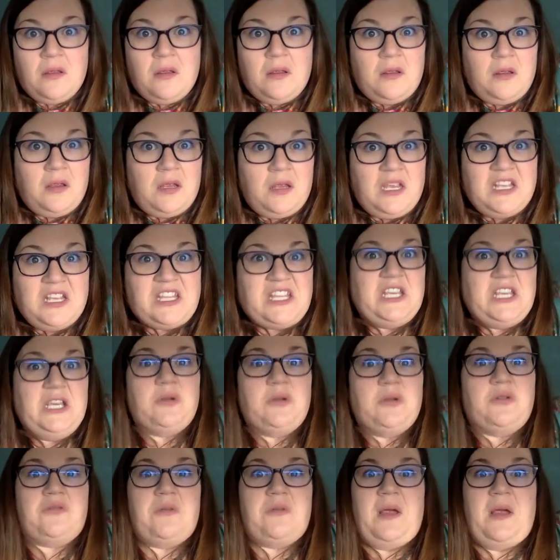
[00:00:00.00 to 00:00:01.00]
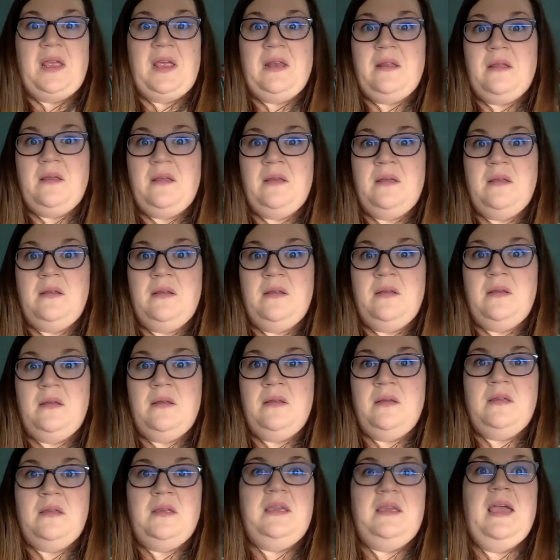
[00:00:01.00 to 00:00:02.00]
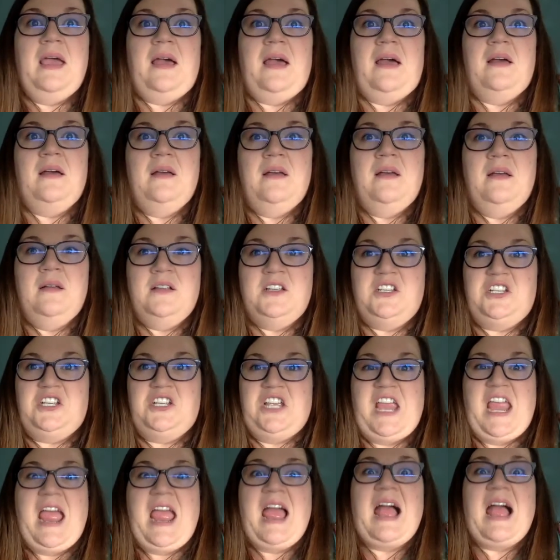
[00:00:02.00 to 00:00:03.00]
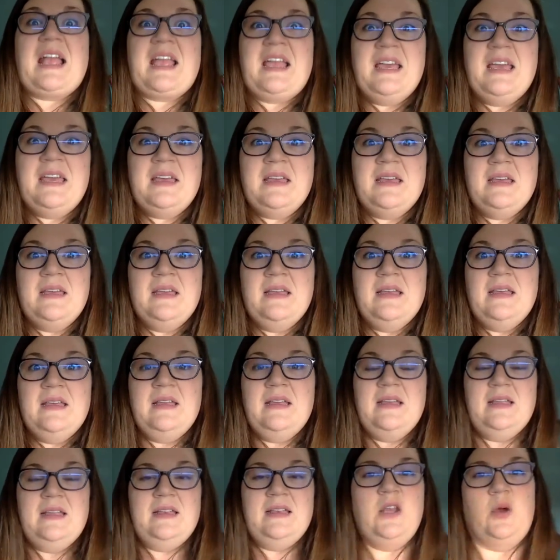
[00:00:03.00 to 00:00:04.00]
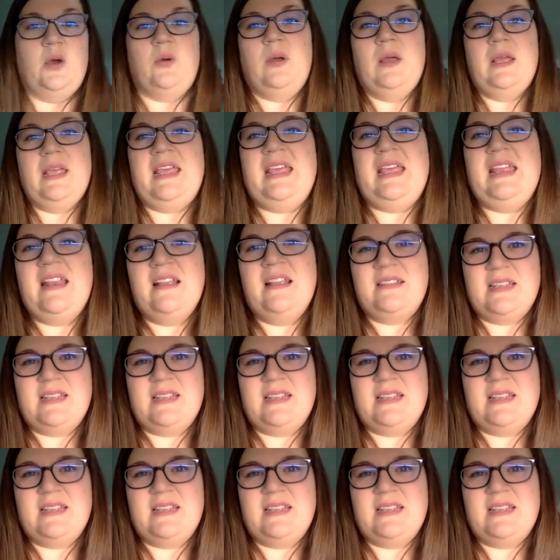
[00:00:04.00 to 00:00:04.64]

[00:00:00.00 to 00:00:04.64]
He's huge, right? Yeah. Shaq? No, he doesn't